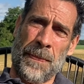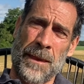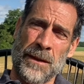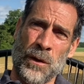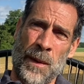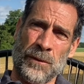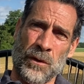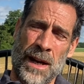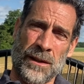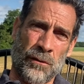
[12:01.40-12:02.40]
So I'm
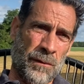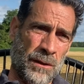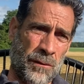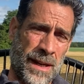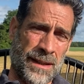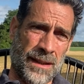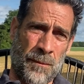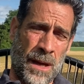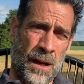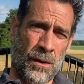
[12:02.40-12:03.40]
trying to retrace
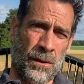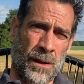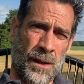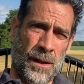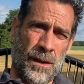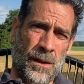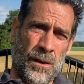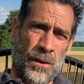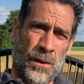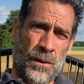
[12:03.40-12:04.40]
somehow
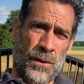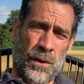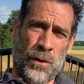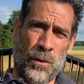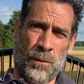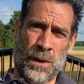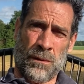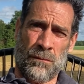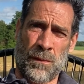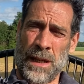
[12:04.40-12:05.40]
the
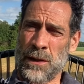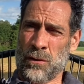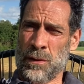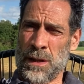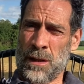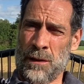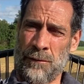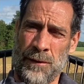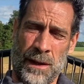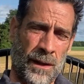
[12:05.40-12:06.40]
human history of
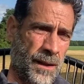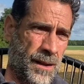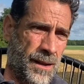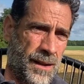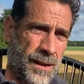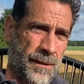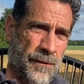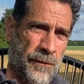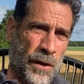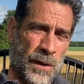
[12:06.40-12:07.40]

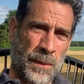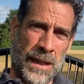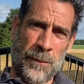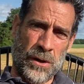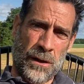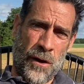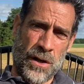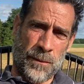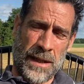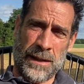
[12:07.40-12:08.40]
first being able to
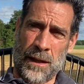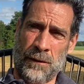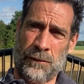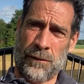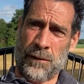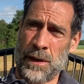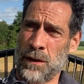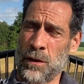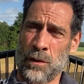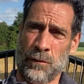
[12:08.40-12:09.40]
nourish myself
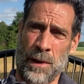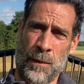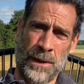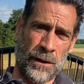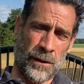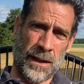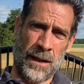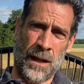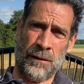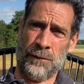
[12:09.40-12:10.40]
and those around me, those I
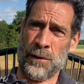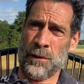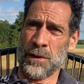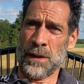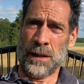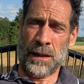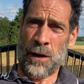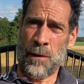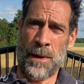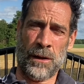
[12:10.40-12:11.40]
love, those I
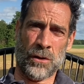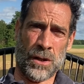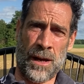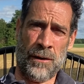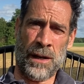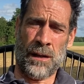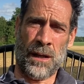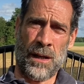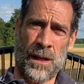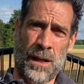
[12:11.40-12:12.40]
care about, share it.
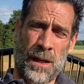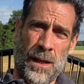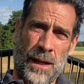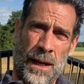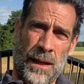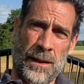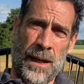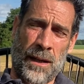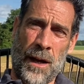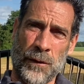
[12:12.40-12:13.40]
And
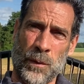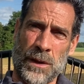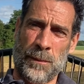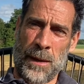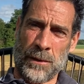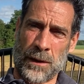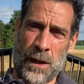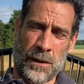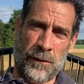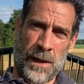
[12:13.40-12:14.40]
then afterwards to be able to
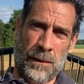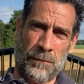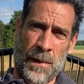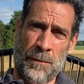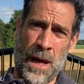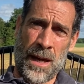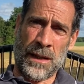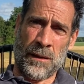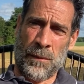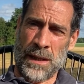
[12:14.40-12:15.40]
cultivate my
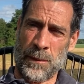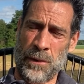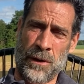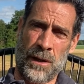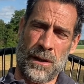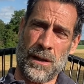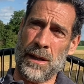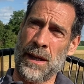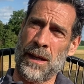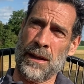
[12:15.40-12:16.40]
mind and my spirit
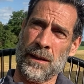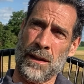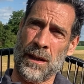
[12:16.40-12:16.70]
and